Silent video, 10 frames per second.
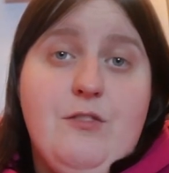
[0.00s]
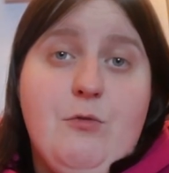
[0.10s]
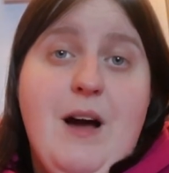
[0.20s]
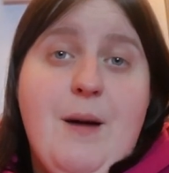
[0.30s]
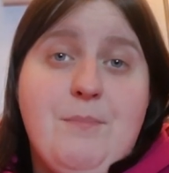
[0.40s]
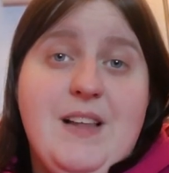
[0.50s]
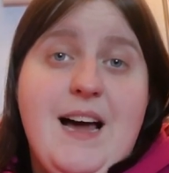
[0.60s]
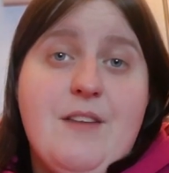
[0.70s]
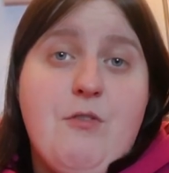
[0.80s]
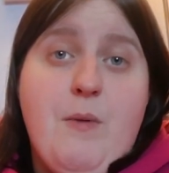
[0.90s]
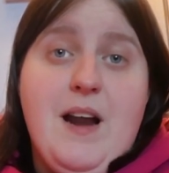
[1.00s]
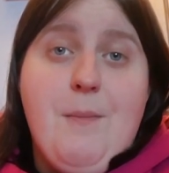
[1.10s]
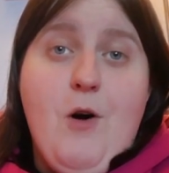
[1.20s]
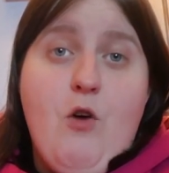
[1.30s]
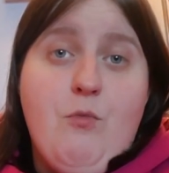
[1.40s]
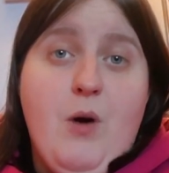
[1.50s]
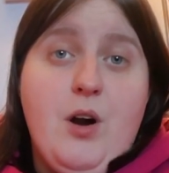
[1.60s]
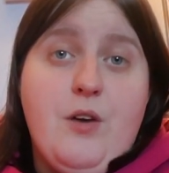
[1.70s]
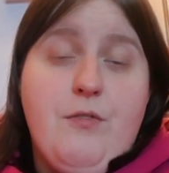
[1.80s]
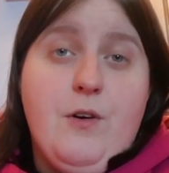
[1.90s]
So I'm planning for when I'm off
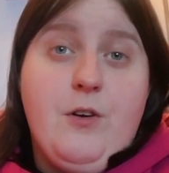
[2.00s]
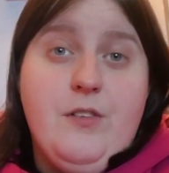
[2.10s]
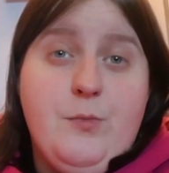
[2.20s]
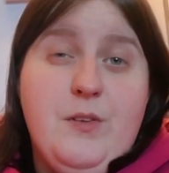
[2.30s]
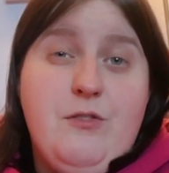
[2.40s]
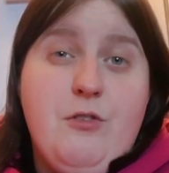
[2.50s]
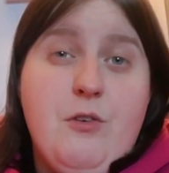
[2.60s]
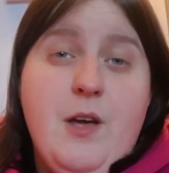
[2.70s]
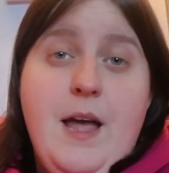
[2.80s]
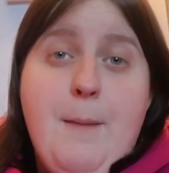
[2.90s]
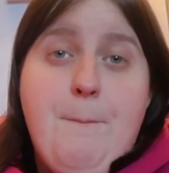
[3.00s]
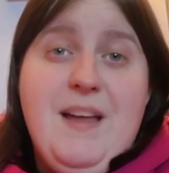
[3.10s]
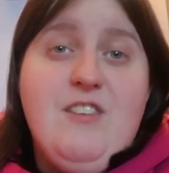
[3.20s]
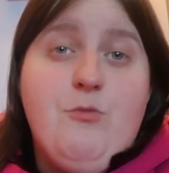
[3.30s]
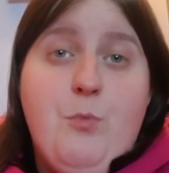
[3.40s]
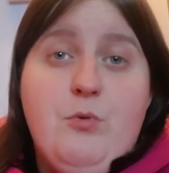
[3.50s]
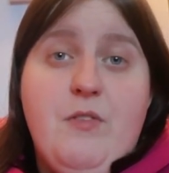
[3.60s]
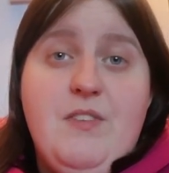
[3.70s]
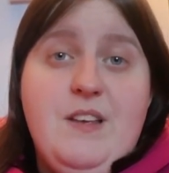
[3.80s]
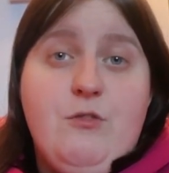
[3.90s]
work for Christmas to binge both
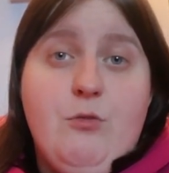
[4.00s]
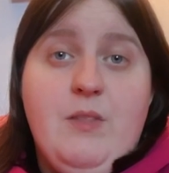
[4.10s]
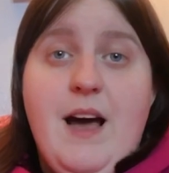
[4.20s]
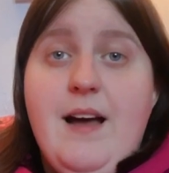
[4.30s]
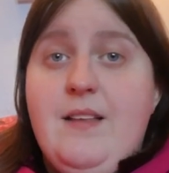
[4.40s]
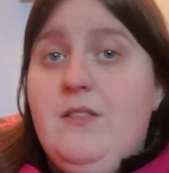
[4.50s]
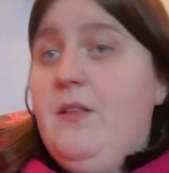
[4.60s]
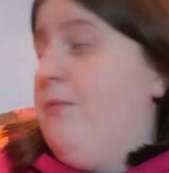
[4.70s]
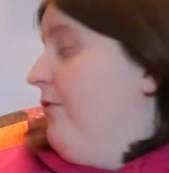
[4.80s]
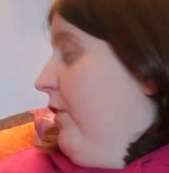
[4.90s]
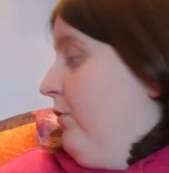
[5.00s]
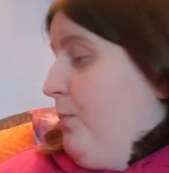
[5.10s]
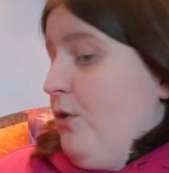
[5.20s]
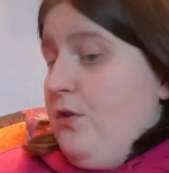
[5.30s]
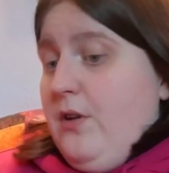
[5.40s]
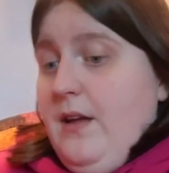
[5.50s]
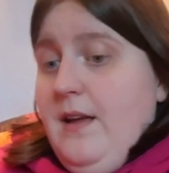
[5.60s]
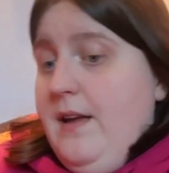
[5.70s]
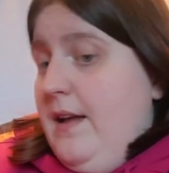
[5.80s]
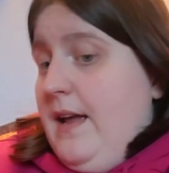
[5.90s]
of these. So that is the first book
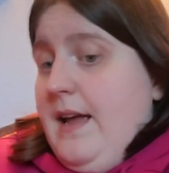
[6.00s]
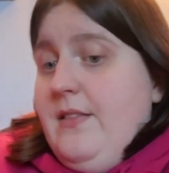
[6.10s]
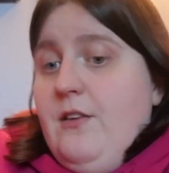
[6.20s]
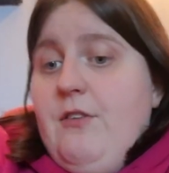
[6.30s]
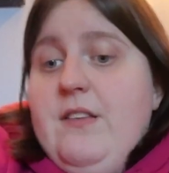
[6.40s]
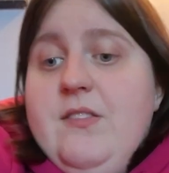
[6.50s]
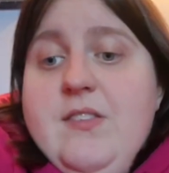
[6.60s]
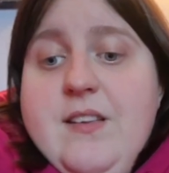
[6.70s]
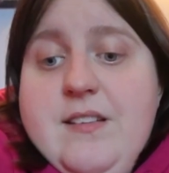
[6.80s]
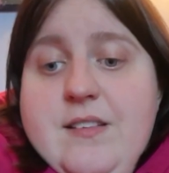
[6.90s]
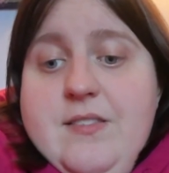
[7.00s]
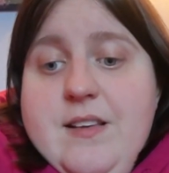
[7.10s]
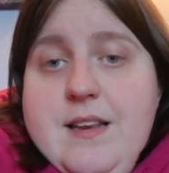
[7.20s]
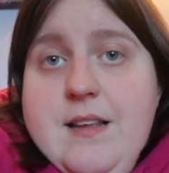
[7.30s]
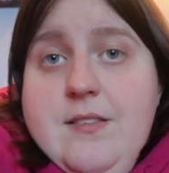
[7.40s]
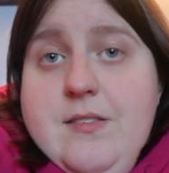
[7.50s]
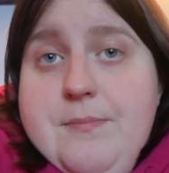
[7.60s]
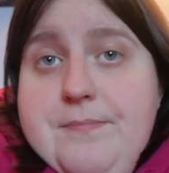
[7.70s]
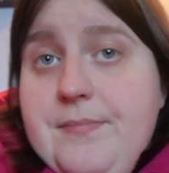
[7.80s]
in the Crescent City series.